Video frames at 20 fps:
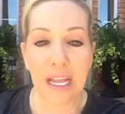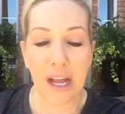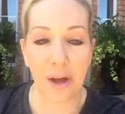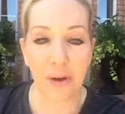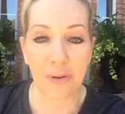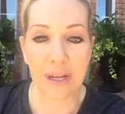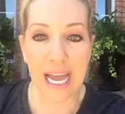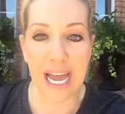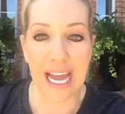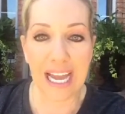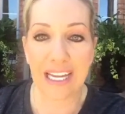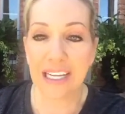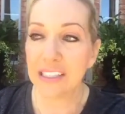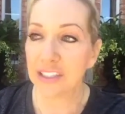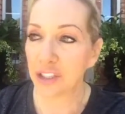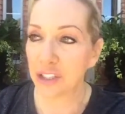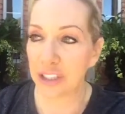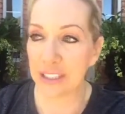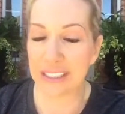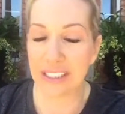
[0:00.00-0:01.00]
Okay?
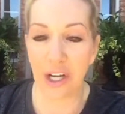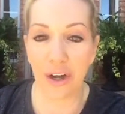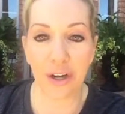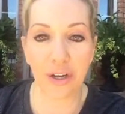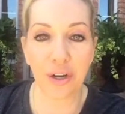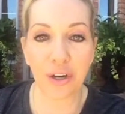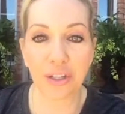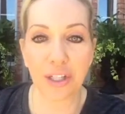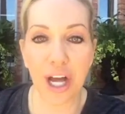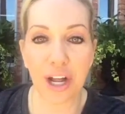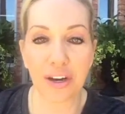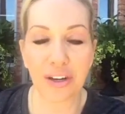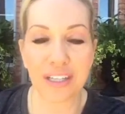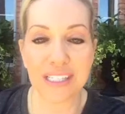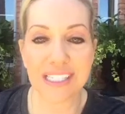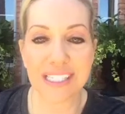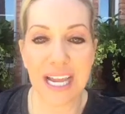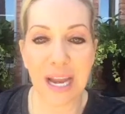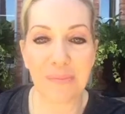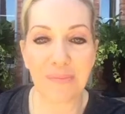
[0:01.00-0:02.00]
She's telling her daughter
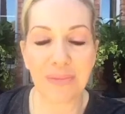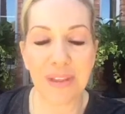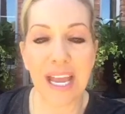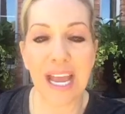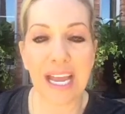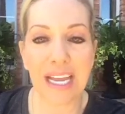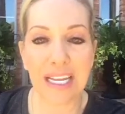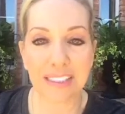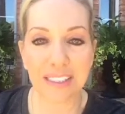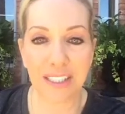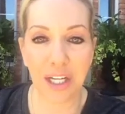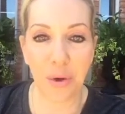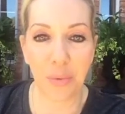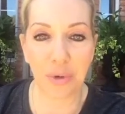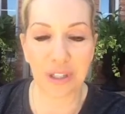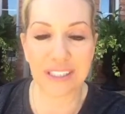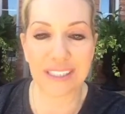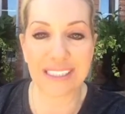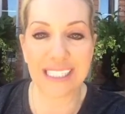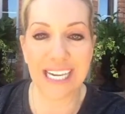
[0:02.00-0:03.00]
the same thing. So
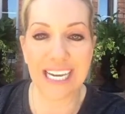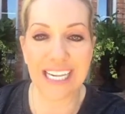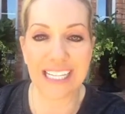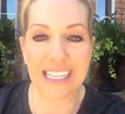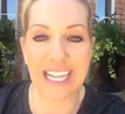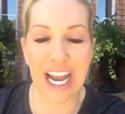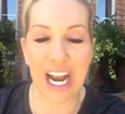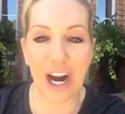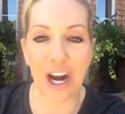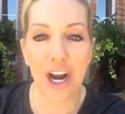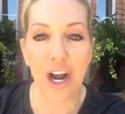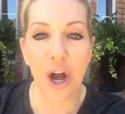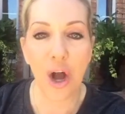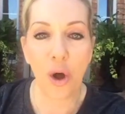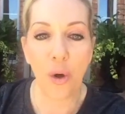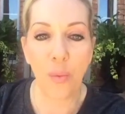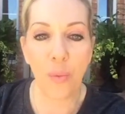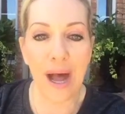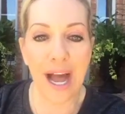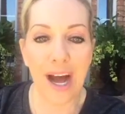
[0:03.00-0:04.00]
we're sitting there.
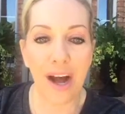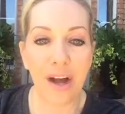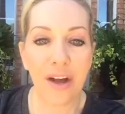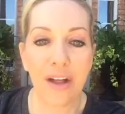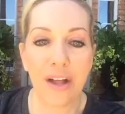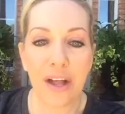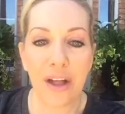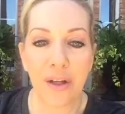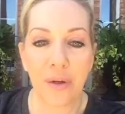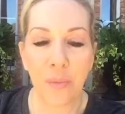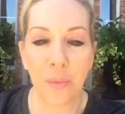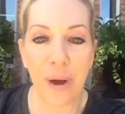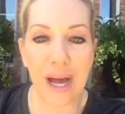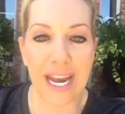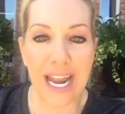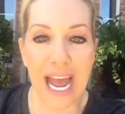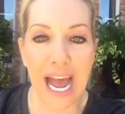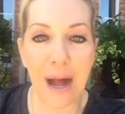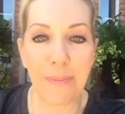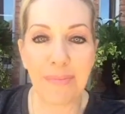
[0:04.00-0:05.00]
Well, what
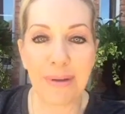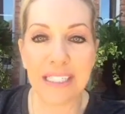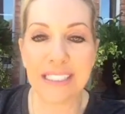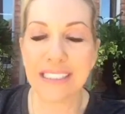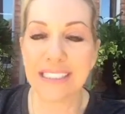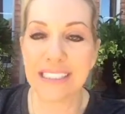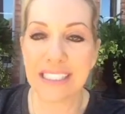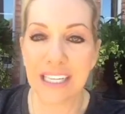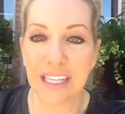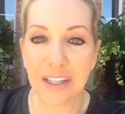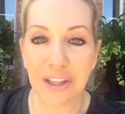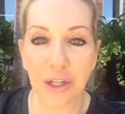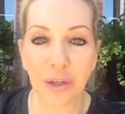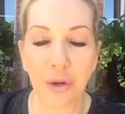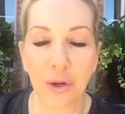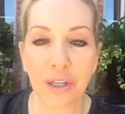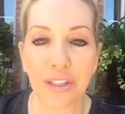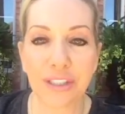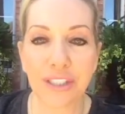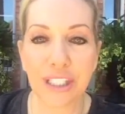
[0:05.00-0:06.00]
happens? The
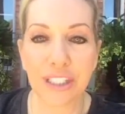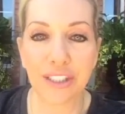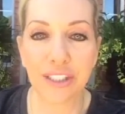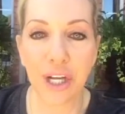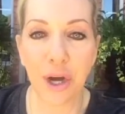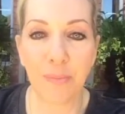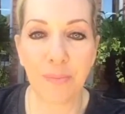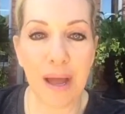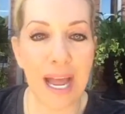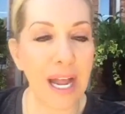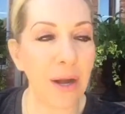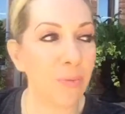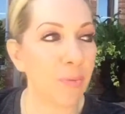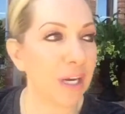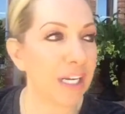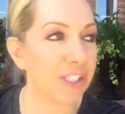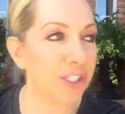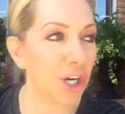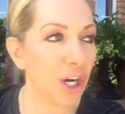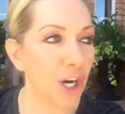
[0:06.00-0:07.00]
girls disobey,
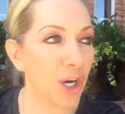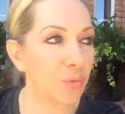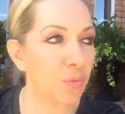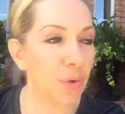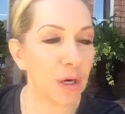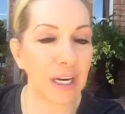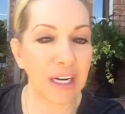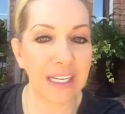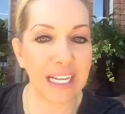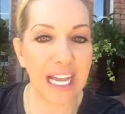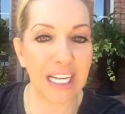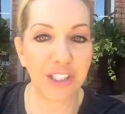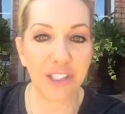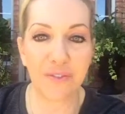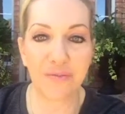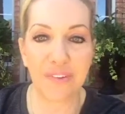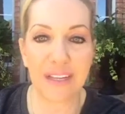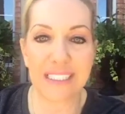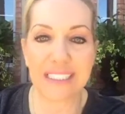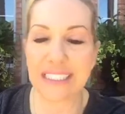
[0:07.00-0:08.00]
we turn, we're engaged
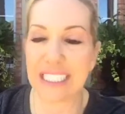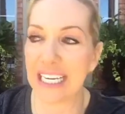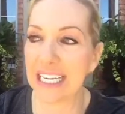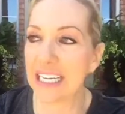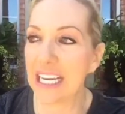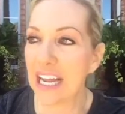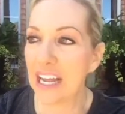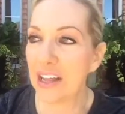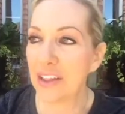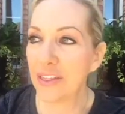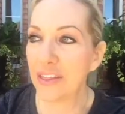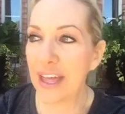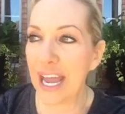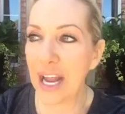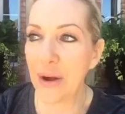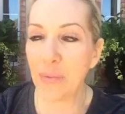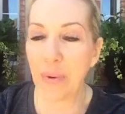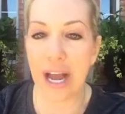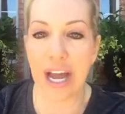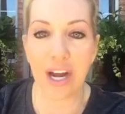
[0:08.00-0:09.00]
in visiting,
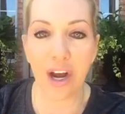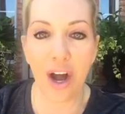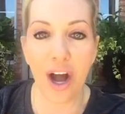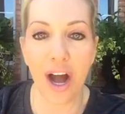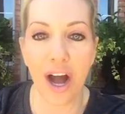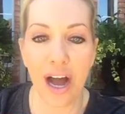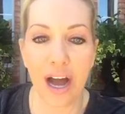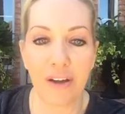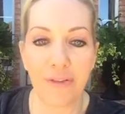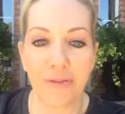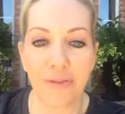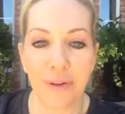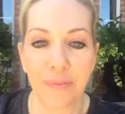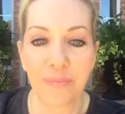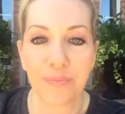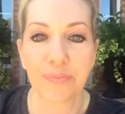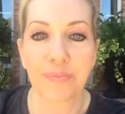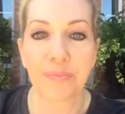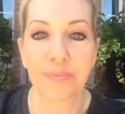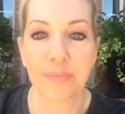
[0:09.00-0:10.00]
they run off,
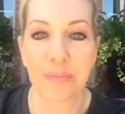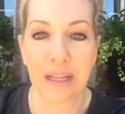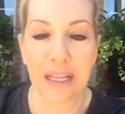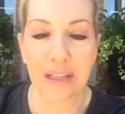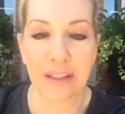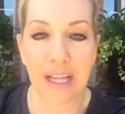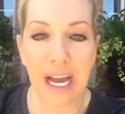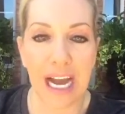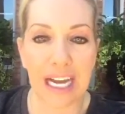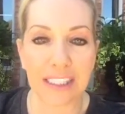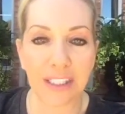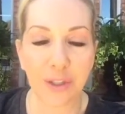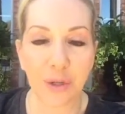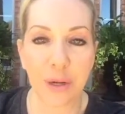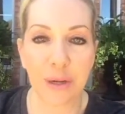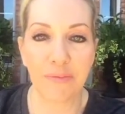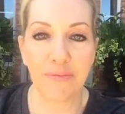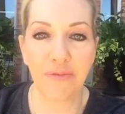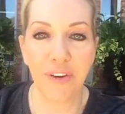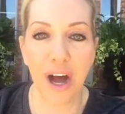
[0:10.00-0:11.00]
the ice
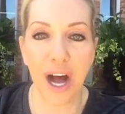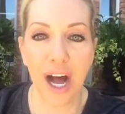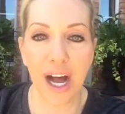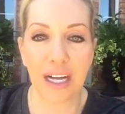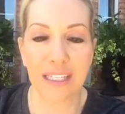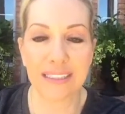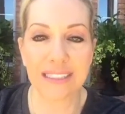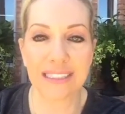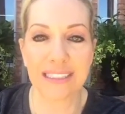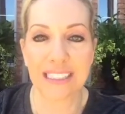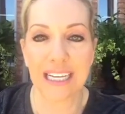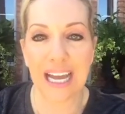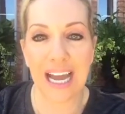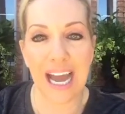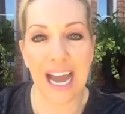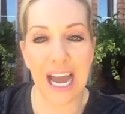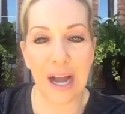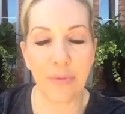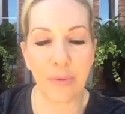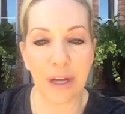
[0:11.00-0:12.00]
cream falls,
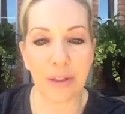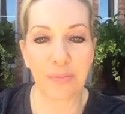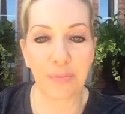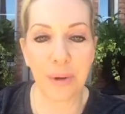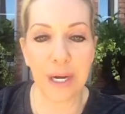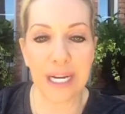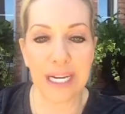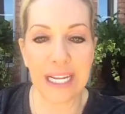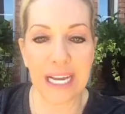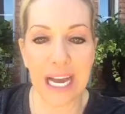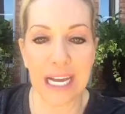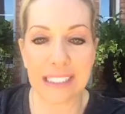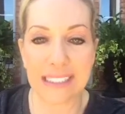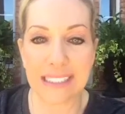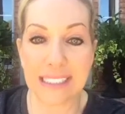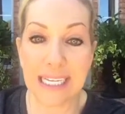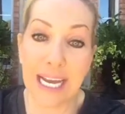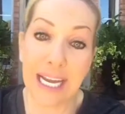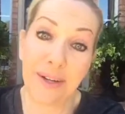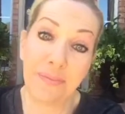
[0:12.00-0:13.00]
and with Brittany I
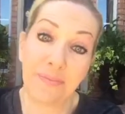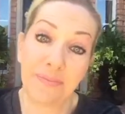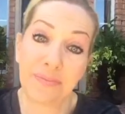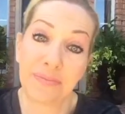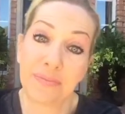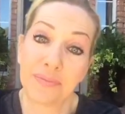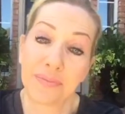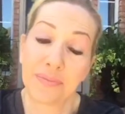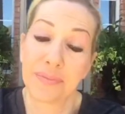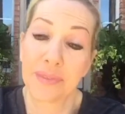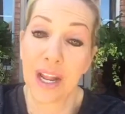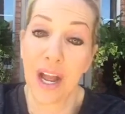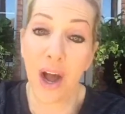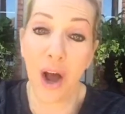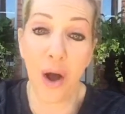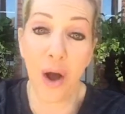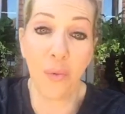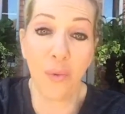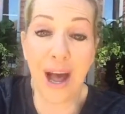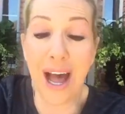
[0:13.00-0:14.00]
say,
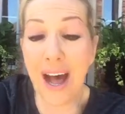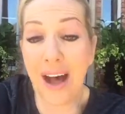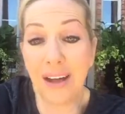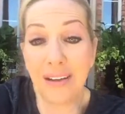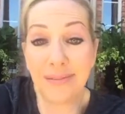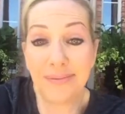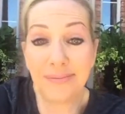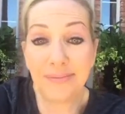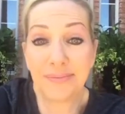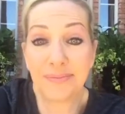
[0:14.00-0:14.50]
oh well,